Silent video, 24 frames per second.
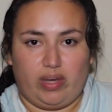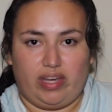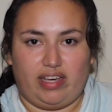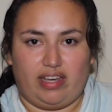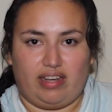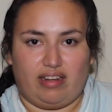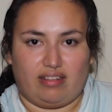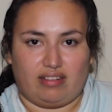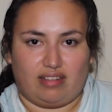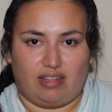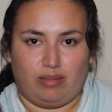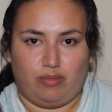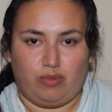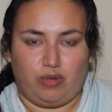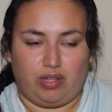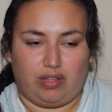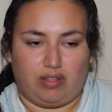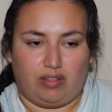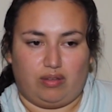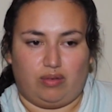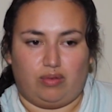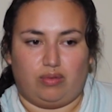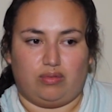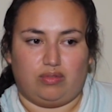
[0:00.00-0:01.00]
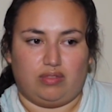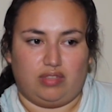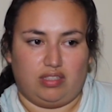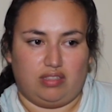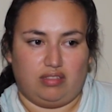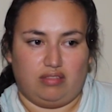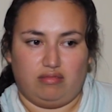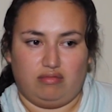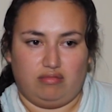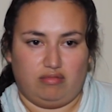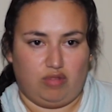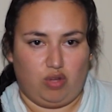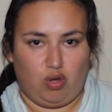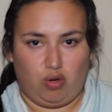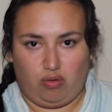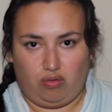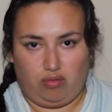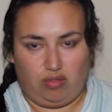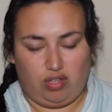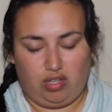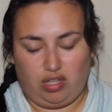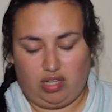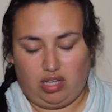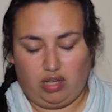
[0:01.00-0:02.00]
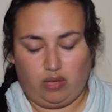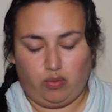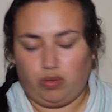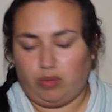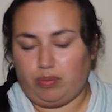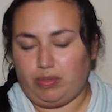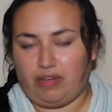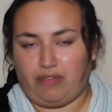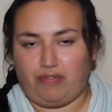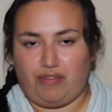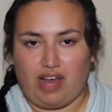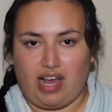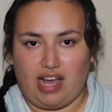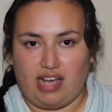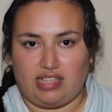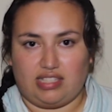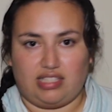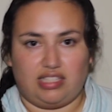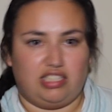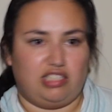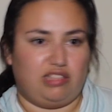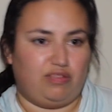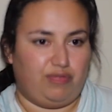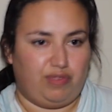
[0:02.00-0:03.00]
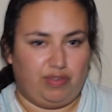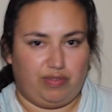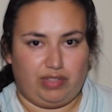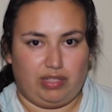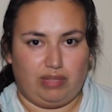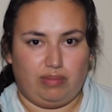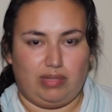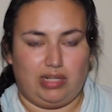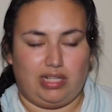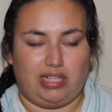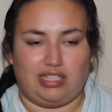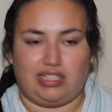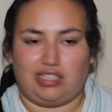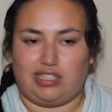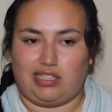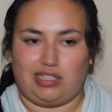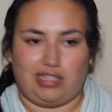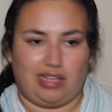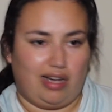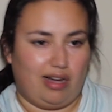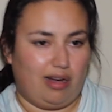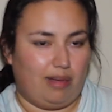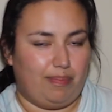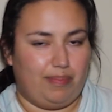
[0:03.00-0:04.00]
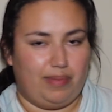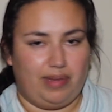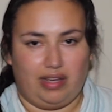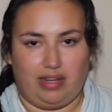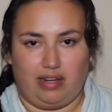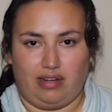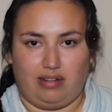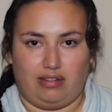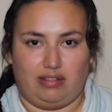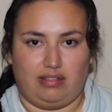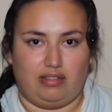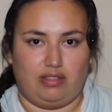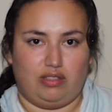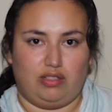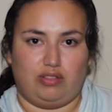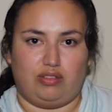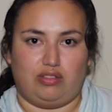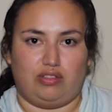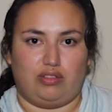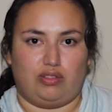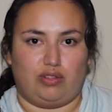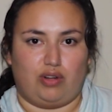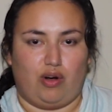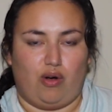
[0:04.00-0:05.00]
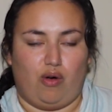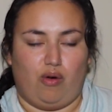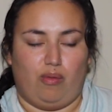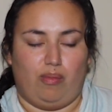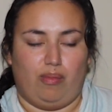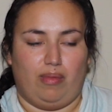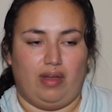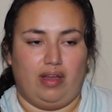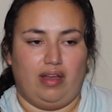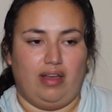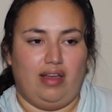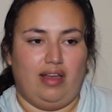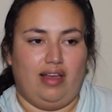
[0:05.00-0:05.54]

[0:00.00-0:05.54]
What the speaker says: he cannot come with you. No, it will be fast. It's 15 minutes top, and you're home."